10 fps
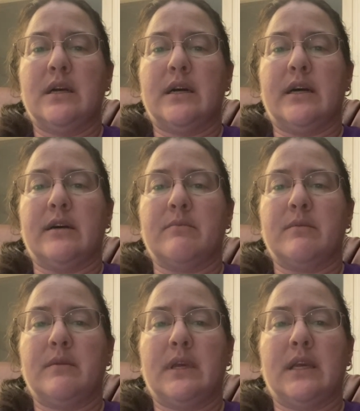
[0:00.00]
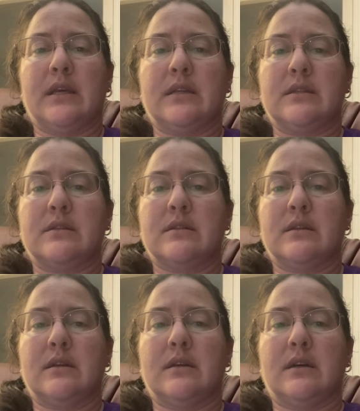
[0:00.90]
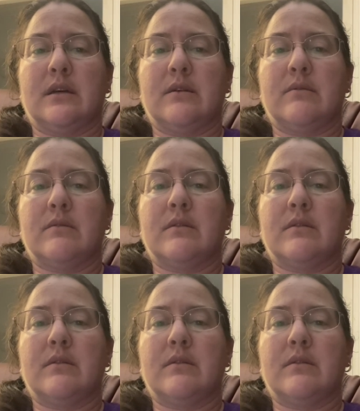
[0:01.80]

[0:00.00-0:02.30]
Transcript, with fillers: Um, and uh,